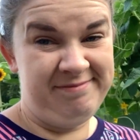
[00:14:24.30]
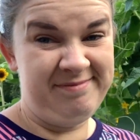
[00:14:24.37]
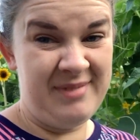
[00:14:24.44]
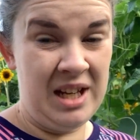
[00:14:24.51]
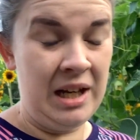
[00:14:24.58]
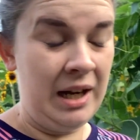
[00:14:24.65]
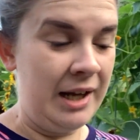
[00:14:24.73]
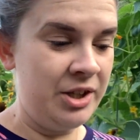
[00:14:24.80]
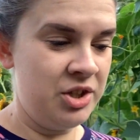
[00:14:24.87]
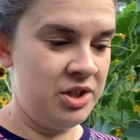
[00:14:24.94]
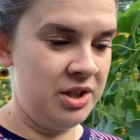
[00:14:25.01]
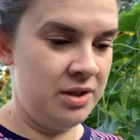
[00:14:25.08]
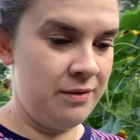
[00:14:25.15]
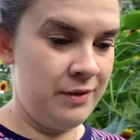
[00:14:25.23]
yeah, I just
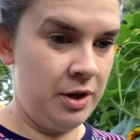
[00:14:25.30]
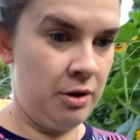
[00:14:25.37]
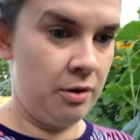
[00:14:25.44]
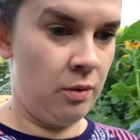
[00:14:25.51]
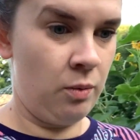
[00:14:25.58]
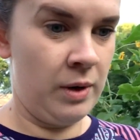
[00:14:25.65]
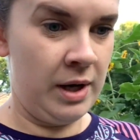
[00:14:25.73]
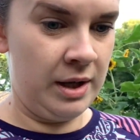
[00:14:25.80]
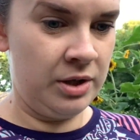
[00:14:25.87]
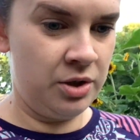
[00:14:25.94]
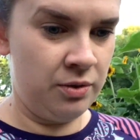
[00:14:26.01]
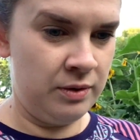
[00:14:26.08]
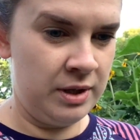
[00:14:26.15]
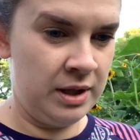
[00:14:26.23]
need to figure out a way
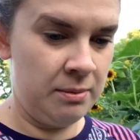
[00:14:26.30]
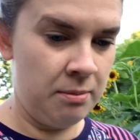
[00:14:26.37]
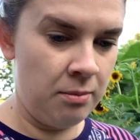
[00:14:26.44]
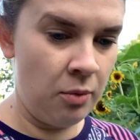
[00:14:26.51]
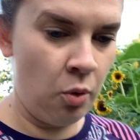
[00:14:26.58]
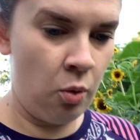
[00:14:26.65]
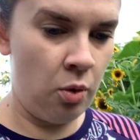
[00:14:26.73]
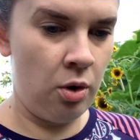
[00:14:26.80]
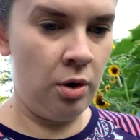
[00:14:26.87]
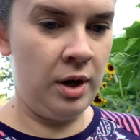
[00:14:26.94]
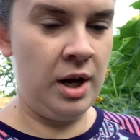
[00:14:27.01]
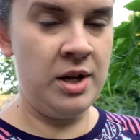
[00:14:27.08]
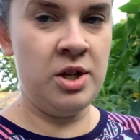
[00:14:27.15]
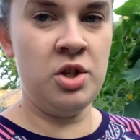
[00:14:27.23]
to get more
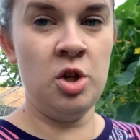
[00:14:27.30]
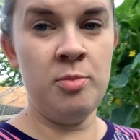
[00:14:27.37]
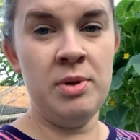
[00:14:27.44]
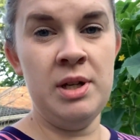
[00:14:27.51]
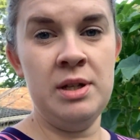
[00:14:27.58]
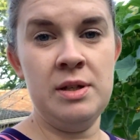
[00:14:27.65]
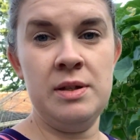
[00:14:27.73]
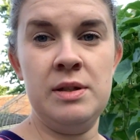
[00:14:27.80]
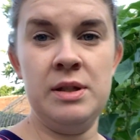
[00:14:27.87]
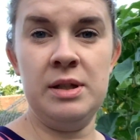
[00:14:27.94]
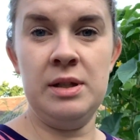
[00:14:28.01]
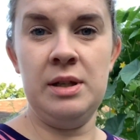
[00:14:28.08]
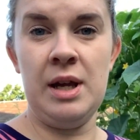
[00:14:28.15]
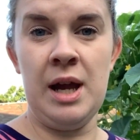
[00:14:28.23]
indeterminates
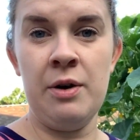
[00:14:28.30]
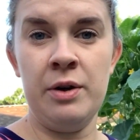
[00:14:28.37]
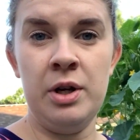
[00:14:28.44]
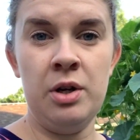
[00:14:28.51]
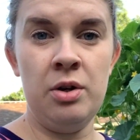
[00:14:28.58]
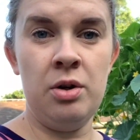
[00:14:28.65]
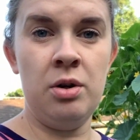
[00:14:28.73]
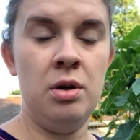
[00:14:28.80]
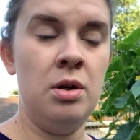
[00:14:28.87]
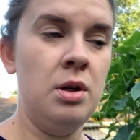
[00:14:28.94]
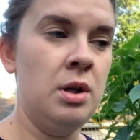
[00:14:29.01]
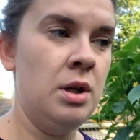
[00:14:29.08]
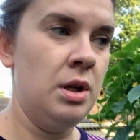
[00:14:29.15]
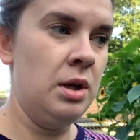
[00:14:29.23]
out here
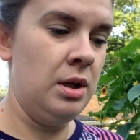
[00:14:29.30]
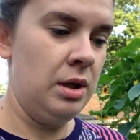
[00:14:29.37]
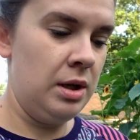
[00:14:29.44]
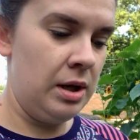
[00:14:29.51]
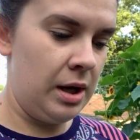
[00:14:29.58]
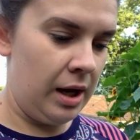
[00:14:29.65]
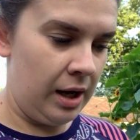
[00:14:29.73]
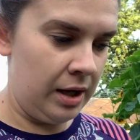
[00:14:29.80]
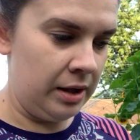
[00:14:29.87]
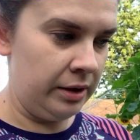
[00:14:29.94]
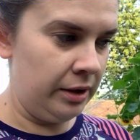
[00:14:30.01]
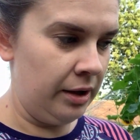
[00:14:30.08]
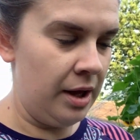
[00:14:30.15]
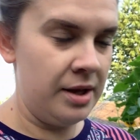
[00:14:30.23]

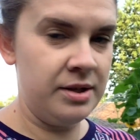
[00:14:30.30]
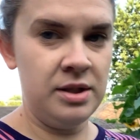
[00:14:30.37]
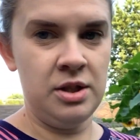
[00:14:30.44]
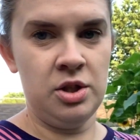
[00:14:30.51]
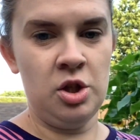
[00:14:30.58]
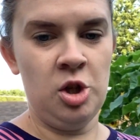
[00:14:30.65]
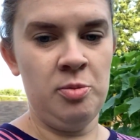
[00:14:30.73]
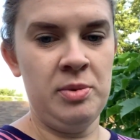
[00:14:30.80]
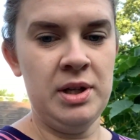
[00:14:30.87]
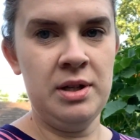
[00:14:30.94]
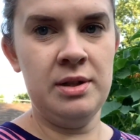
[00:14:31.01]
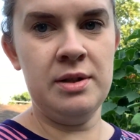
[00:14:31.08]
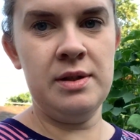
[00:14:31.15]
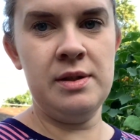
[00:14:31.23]
and less
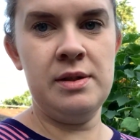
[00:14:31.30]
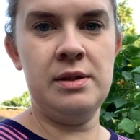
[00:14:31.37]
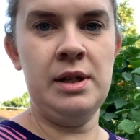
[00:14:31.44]
determinates.